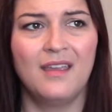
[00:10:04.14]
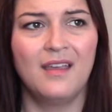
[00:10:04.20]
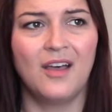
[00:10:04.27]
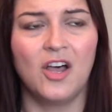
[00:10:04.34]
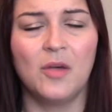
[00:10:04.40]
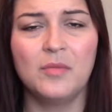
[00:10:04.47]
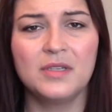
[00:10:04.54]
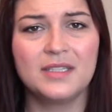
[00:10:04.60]

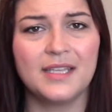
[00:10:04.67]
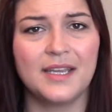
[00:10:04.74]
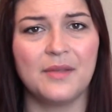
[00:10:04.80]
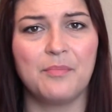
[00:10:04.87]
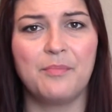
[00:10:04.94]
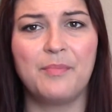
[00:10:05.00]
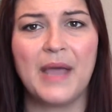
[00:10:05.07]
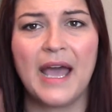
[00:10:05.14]
almost like a
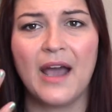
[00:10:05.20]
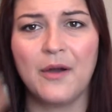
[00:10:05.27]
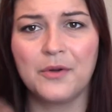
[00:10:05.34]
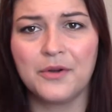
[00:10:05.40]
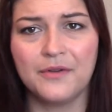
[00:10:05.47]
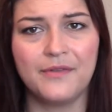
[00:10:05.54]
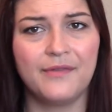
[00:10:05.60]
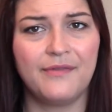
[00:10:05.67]

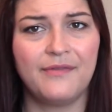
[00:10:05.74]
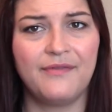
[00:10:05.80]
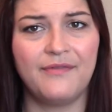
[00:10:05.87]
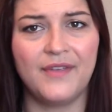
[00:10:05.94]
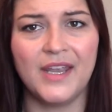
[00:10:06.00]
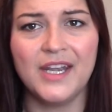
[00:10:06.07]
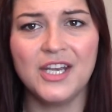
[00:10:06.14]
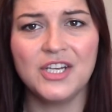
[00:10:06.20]
powder
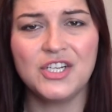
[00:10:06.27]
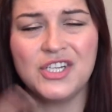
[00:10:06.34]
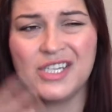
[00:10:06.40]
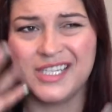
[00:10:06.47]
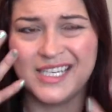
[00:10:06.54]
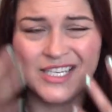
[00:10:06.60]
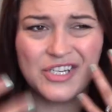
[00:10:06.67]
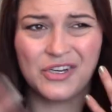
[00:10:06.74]
finish.
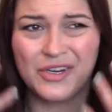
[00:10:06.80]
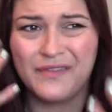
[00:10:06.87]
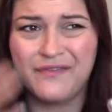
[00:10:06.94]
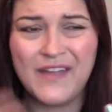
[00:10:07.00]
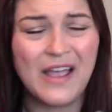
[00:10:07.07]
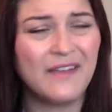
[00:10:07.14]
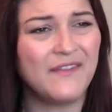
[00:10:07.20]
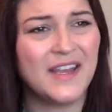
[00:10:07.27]
Your
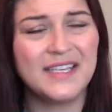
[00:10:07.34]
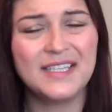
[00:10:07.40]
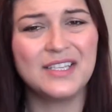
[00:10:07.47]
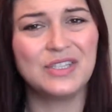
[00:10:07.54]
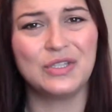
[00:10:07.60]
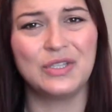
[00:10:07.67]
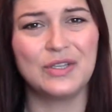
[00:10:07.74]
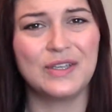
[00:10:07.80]
face
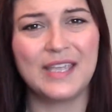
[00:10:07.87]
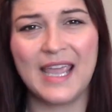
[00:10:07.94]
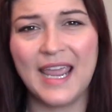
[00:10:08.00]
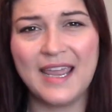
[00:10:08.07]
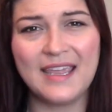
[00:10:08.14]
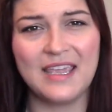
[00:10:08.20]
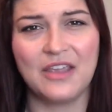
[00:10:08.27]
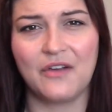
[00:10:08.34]
doesn't look
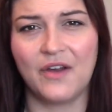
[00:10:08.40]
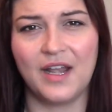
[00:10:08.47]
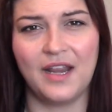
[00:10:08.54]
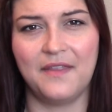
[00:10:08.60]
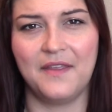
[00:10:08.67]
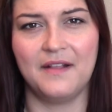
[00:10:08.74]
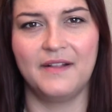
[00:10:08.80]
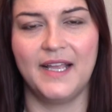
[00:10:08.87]
cakey or
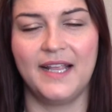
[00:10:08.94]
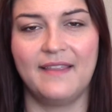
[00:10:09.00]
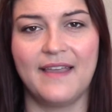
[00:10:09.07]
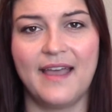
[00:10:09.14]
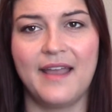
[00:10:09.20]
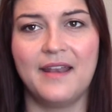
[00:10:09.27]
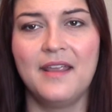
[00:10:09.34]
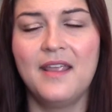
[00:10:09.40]
anything like
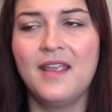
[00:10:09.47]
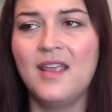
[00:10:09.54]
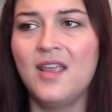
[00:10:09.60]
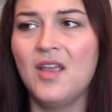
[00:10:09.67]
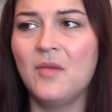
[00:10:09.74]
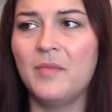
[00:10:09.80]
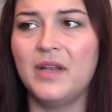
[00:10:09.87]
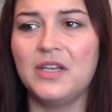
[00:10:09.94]
that,
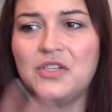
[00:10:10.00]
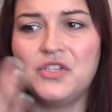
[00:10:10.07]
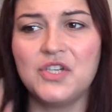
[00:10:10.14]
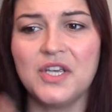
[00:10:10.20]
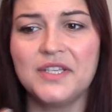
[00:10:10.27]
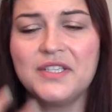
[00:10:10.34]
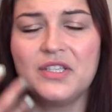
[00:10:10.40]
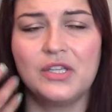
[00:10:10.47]
but it
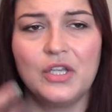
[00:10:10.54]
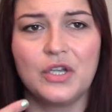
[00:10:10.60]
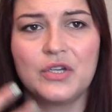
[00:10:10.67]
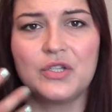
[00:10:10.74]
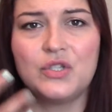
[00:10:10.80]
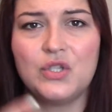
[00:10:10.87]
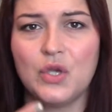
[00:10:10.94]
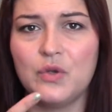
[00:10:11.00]
just
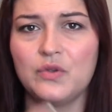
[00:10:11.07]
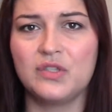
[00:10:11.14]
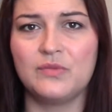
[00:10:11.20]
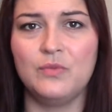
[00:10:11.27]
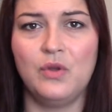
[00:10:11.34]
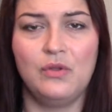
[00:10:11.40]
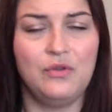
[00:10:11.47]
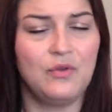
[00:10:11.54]
looks so
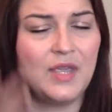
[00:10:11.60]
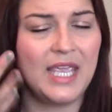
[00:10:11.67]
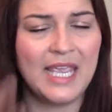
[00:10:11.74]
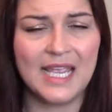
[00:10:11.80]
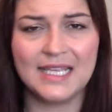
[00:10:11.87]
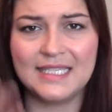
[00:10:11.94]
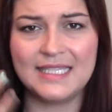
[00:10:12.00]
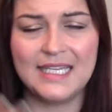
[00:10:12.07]
smooth. You
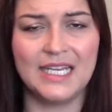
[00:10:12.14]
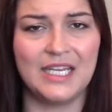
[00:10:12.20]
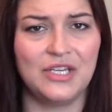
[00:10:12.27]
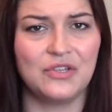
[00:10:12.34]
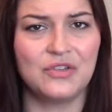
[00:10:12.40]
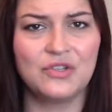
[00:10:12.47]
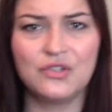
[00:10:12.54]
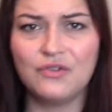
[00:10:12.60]
can't see any
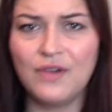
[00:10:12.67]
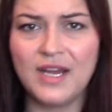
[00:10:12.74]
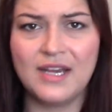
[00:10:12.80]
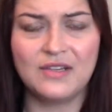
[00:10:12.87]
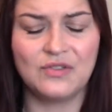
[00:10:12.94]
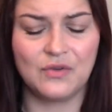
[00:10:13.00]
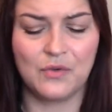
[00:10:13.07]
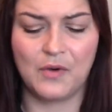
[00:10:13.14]

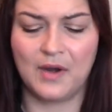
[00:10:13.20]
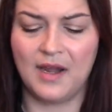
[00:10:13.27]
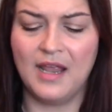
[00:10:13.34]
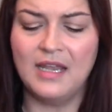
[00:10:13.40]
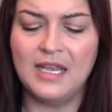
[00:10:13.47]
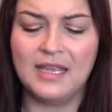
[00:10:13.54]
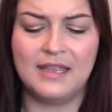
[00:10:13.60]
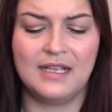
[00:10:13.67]
streaks or
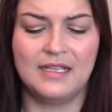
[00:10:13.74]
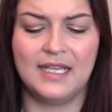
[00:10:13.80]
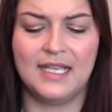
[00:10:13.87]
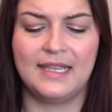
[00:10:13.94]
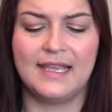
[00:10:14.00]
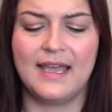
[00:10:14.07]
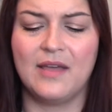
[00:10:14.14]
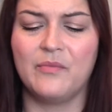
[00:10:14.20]
anything
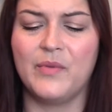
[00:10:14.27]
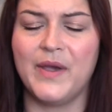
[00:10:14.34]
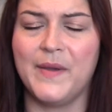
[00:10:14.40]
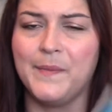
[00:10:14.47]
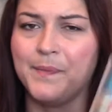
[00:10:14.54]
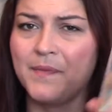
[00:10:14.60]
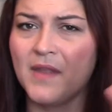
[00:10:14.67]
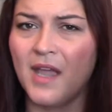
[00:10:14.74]
like that,
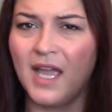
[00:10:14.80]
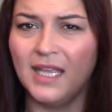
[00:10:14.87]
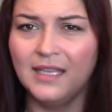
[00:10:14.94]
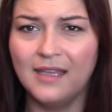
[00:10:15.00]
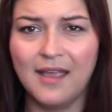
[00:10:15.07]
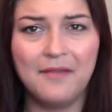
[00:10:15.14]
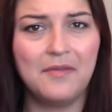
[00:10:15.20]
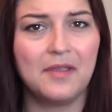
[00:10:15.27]
but I
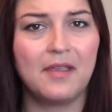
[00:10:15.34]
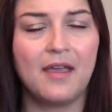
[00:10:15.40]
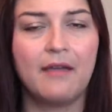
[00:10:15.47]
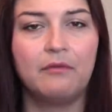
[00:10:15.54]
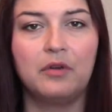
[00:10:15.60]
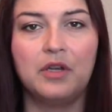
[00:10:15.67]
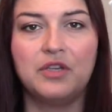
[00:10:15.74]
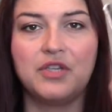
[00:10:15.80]
love the
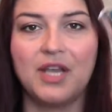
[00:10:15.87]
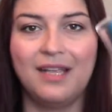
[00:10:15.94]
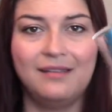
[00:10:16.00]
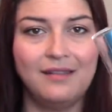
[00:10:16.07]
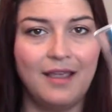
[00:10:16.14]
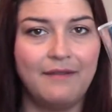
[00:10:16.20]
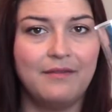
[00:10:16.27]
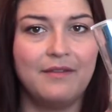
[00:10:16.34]
coverage. I
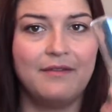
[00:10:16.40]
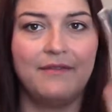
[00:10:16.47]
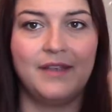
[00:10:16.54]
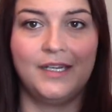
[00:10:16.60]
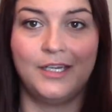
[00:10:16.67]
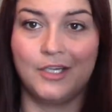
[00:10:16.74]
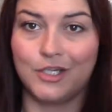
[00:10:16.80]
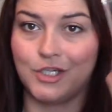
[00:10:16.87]
love the
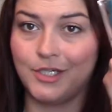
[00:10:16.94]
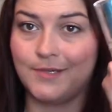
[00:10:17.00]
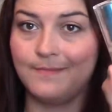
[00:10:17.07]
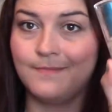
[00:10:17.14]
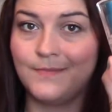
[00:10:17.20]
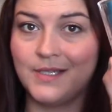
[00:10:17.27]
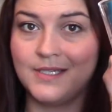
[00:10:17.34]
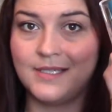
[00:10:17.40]
finish.
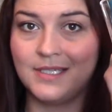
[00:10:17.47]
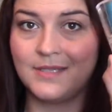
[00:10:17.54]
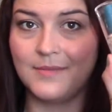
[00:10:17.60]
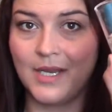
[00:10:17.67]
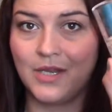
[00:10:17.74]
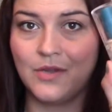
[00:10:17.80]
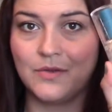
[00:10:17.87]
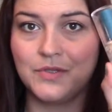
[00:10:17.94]
This is
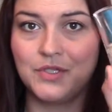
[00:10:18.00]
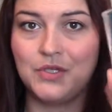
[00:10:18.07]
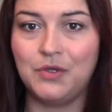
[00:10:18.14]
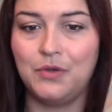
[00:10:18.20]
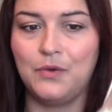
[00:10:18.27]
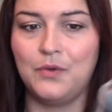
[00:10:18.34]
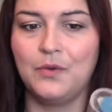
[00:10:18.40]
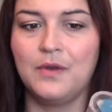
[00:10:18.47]
my
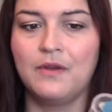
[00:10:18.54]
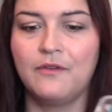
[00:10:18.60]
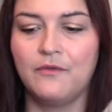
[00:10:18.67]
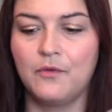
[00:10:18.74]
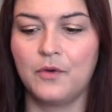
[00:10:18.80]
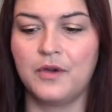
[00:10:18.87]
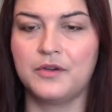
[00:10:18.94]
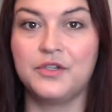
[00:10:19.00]
go-to
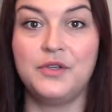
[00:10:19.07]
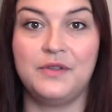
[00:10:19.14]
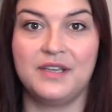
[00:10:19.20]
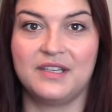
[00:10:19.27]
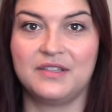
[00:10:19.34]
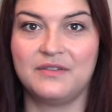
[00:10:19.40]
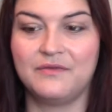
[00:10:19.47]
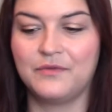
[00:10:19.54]
for
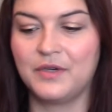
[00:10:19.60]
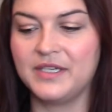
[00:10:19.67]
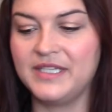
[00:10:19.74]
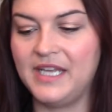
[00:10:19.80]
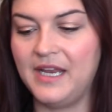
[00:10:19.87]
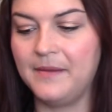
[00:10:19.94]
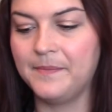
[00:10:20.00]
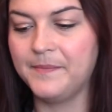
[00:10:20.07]

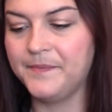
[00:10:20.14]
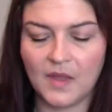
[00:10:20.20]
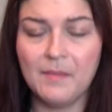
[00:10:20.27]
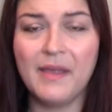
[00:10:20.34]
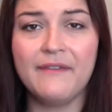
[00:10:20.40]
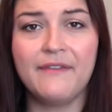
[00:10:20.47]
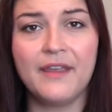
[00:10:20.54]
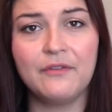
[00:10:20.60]
2014.
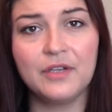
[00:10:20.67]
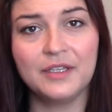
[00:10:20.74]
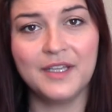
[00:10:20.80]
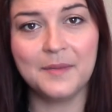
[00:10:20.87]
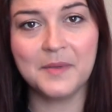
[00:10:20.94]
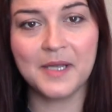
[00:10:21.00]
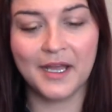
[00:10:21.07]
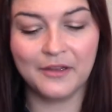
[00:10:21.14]
My favorite
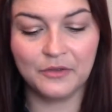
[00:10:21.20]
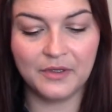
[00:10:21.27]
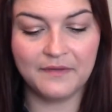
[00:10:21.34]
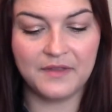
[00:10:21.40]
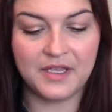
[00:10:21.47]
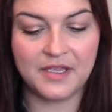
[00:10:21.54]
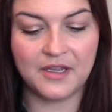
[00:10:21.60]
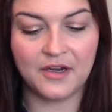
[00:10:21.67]
lip color
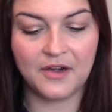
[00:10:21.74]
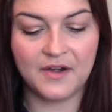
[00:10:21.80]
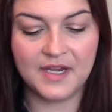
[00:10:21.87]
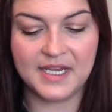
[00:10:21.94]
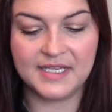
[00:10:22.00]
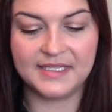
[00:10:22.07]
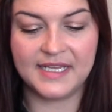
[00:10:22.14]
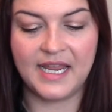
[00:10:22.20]
of the year
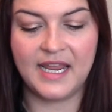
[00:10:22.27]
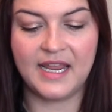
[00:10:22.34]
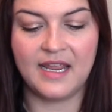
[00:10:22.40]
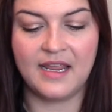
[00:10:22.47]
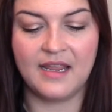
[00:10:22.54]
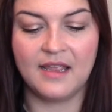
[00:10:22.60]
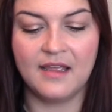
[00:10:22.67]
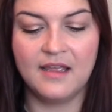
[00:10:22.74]
is
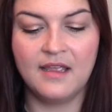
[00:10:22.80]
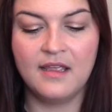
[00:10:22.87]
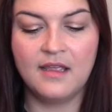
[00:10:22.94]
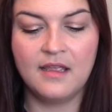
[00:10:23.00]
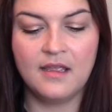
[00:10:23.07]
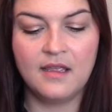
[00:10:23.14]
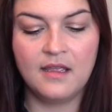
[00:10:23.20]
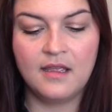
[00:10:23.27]
a
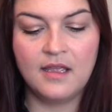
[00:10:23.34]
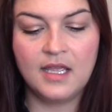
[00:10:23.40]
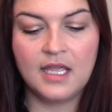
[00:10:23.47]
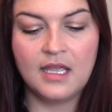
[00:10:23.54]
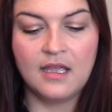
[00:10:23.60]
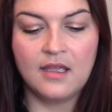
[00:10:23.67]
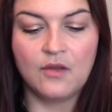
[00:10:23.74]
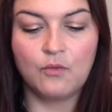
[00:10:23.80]

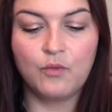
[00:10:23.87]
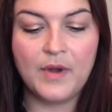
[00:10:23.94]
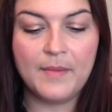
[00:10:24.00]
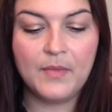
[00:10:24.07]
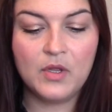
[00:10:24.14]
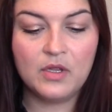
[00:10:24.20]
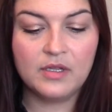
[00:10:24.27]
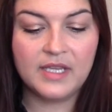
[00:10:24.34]

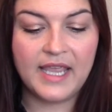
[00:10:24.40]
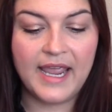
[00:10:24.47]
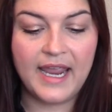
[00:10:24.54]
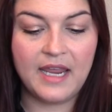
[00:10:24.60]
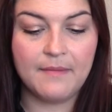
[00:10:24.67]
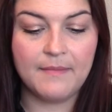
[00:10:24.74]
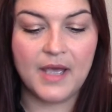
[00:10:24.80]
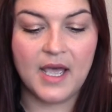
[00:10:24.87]
Rimmel
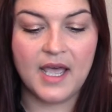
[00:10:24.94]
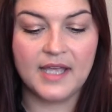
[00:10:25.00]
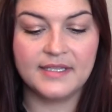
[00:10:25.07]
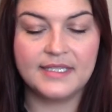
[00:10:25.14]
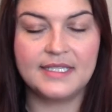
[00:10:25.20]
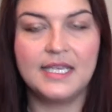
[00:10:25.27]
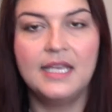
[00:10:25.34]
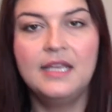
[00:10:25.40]
Kate
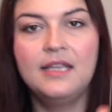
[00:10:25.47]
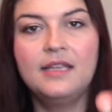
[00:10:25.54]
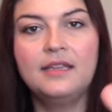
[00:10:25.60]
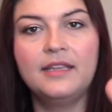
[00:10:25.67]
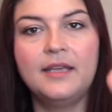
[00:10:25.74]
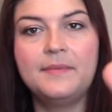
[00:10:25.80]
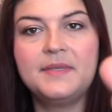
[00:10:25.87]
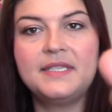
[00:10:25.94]
Moss
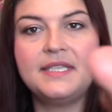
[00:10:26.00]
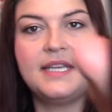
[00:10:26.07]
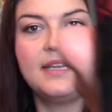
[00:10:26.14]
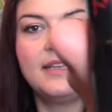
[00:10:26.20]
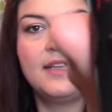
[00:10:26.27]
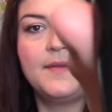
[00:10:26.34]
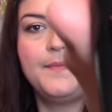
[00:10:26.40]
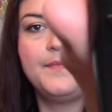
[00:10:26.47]

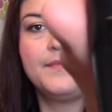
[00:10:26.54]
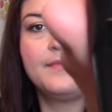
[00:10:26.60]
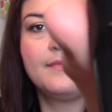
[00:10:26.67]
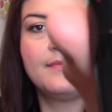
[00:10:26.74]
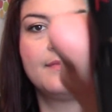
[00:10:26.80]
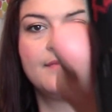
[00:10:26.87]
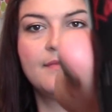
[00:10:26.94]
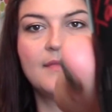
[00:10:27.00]
lipstick,
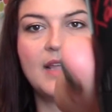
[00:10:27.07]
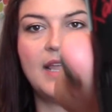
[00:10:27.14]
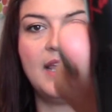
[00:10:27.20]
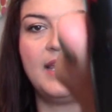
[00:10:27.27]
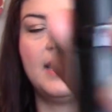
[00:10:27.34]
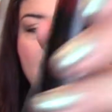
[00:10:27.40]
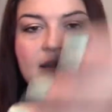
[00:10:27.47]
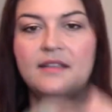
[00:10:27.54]

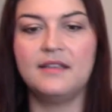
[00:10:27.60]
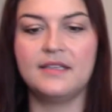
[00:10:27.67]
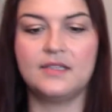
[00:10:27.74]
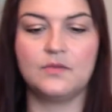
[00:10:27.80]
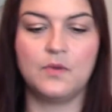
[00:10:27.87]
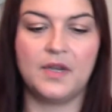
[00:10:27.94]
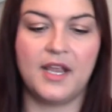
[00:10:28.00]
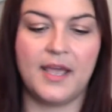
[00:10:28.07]
and
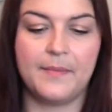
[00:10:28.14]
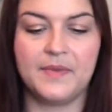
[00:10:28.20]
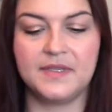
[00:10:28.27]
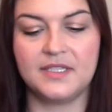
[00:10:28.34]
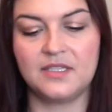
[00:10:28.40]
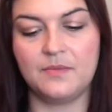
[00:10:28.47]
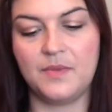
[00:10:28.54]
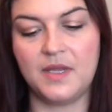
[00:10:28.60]
this one
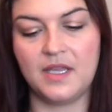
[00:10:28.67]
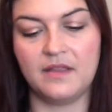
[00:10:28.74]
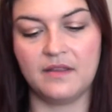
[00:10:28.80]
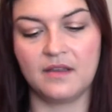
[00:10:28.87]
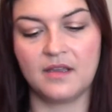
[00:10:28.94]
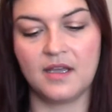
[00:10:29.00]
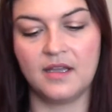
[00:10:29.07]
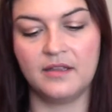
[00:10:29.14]
happens to be in the
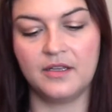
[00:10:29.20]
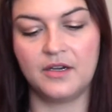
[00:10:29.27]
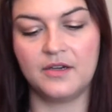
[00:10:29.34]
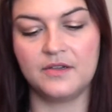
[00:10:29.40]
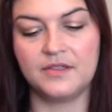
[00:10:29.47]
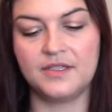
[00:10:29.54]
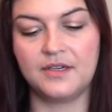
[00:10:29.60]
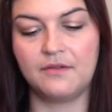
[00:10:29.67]
color
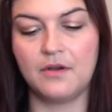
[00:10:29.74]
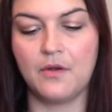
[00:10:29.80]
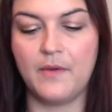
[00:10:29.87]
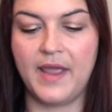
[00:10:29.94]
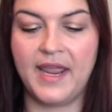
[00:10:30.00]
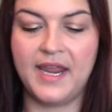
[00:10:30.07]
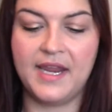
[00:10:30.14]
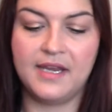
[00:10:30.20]

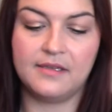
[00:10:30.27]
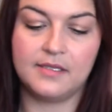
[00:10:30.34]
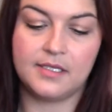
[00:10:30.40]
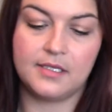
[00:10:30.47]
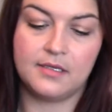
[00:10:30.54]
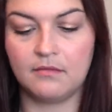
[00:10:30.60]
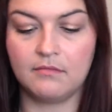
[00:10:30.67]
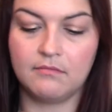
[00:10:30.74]

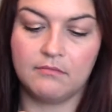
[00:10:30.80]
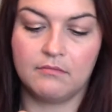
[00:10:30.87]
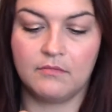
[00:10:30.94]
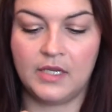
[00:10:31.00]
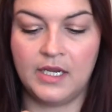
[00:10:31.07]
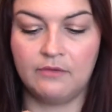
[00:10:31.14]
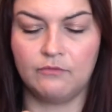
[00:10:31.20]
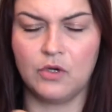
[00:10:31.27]
08
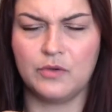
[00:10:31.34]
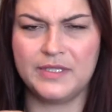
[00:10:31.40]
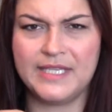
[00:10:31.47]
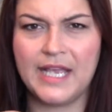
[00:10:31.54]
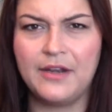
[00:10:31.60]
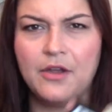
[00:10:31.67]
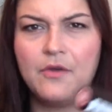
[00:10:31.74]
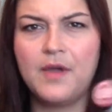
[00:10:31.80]
in
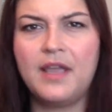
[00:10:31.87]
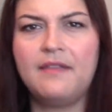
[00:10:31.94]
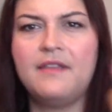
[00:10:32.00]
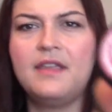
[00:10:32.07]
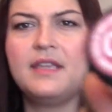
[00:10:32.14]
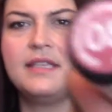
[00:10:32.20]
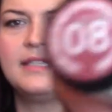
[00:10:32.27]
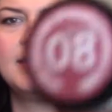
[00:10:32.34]
Rosetto, I
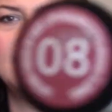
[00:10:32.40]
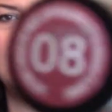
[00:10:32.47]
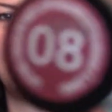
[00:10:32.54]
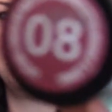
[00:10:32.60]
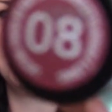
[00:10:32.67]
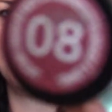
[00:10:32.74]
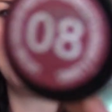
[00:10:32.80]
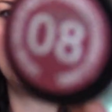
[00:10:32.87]
think is the
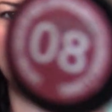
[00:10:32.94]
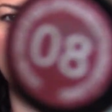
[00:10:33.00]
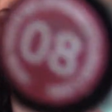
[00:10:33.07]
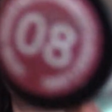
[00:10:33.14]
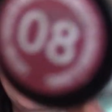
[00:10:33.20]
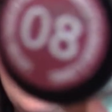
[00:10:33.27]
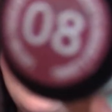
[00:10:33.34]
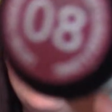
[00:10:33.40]
name of
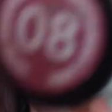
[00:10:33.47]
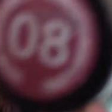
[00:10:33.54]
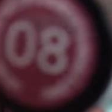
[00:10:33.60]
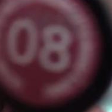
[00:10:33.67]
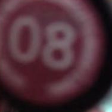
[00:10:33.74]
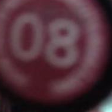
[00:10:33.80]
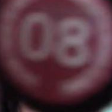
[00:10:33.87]
this